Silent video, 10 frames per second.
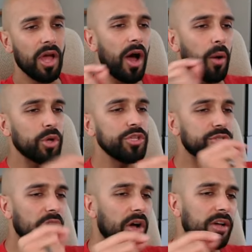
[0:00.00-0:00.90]
I want you
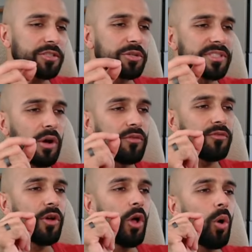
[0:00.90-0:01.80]
to ask yourself,
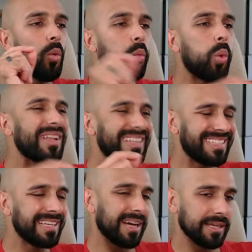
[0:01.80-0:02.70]
what
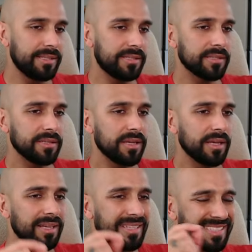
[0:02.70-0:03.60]
does
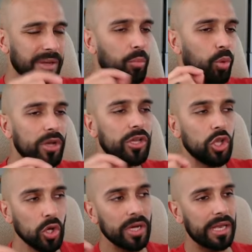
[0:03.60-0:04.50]
someone
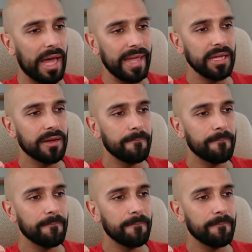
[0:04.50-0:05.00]
look like